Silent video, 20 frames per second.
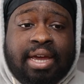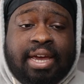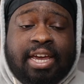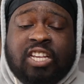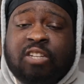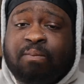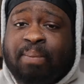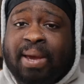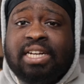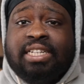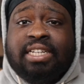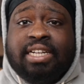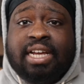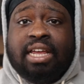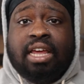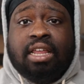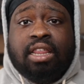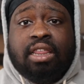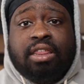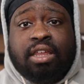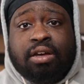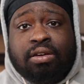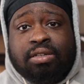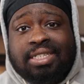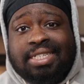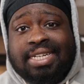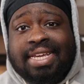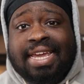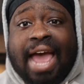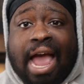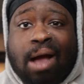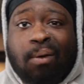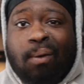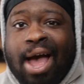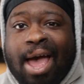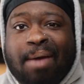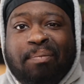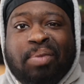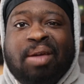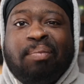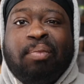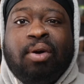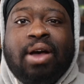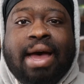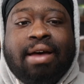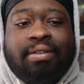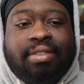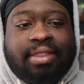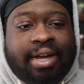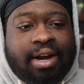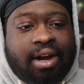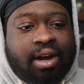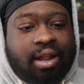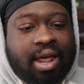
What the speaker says: Especially those DIY people out there.